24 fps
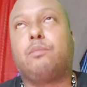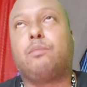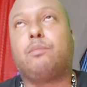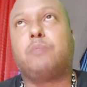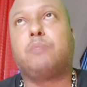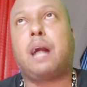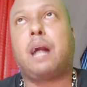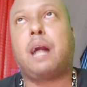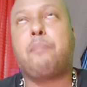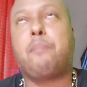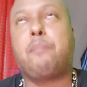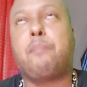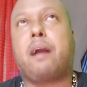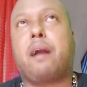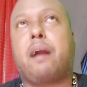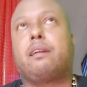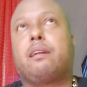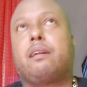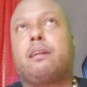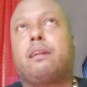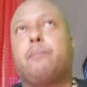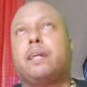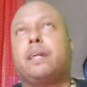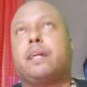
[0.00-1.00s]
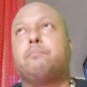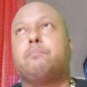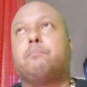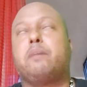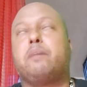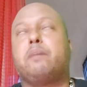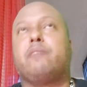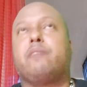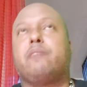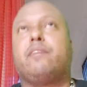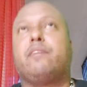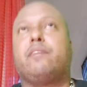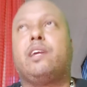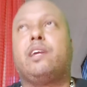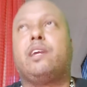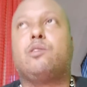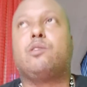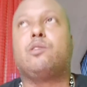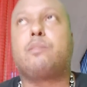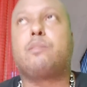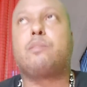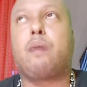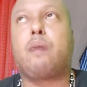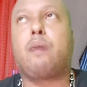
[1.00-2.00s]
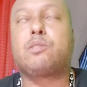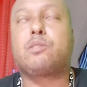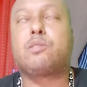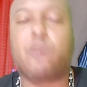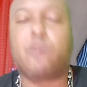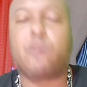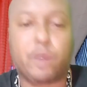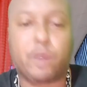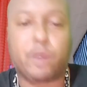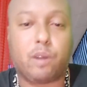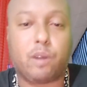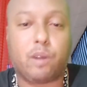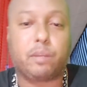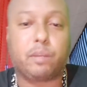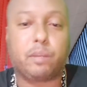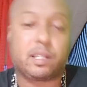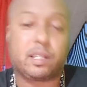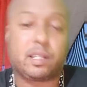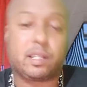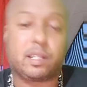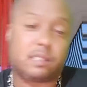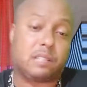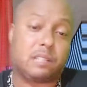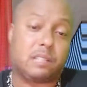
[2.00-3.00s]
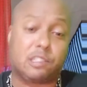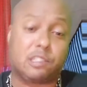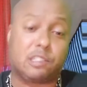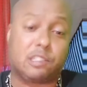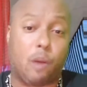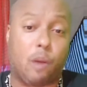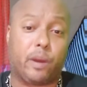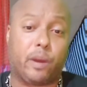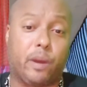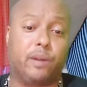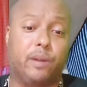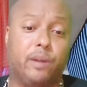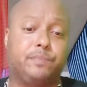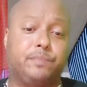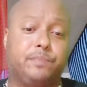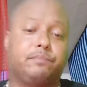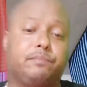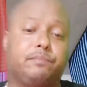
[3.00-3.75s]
I'm not gonna make a million videos about what's going on because it's going on.